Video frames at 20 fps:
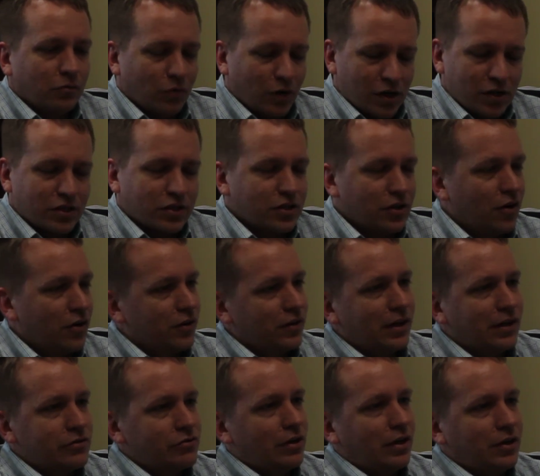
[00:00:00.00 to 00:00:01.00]
when I started,
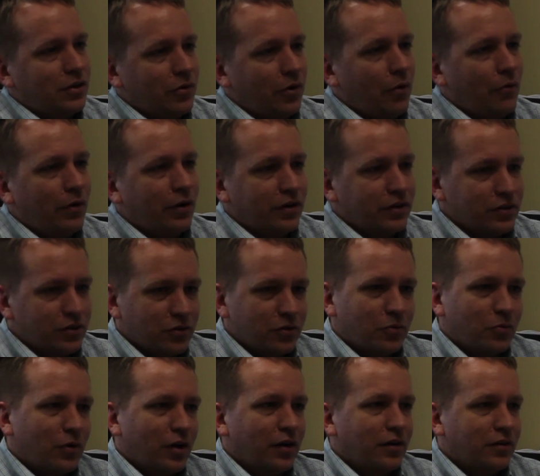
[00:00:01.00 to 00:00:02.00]
that's what I knew I wanted to do.
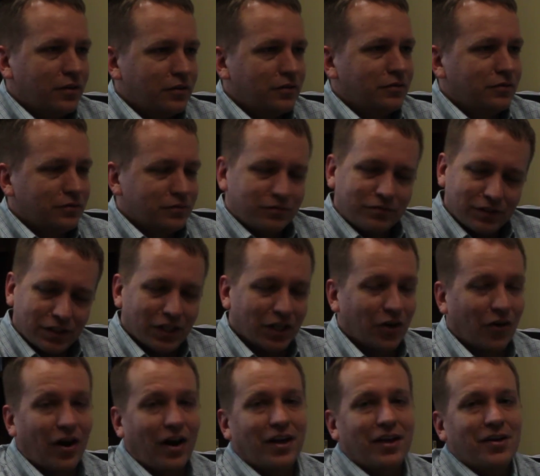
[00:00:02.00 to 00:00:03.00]
And
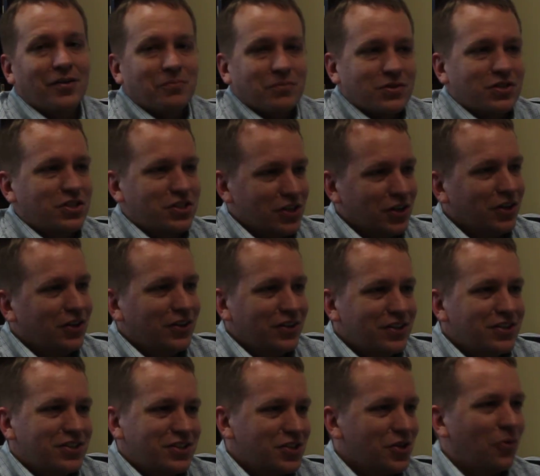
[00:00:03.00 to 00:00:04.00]
here I am still
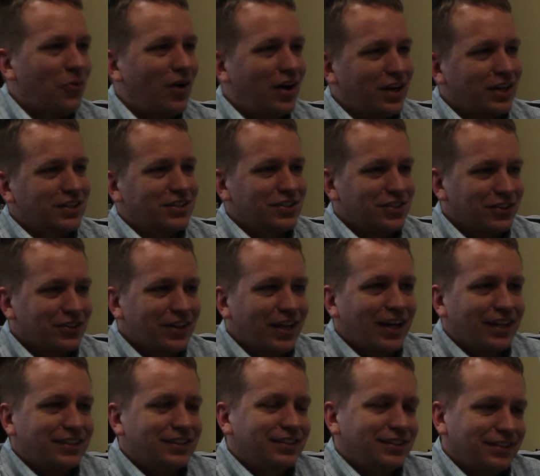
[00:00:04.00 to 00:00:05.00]
wanting to do
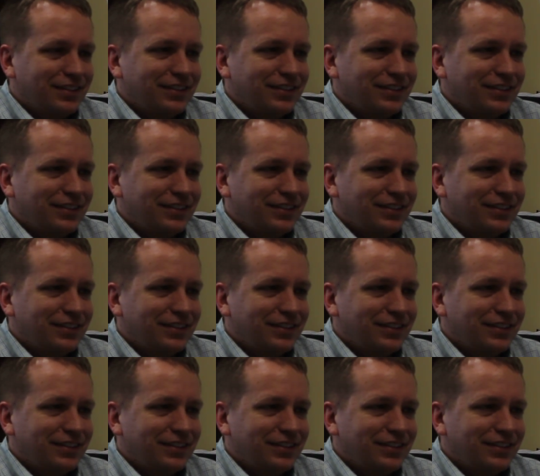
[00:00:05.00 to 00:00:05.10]
that.